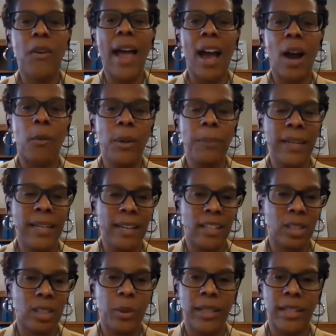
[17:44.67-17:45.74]
for how we
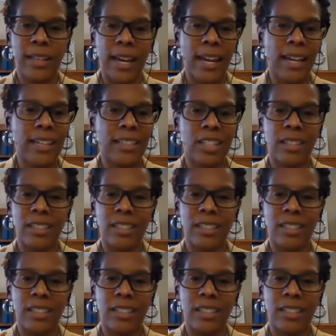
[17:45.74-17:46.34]
begin to engage.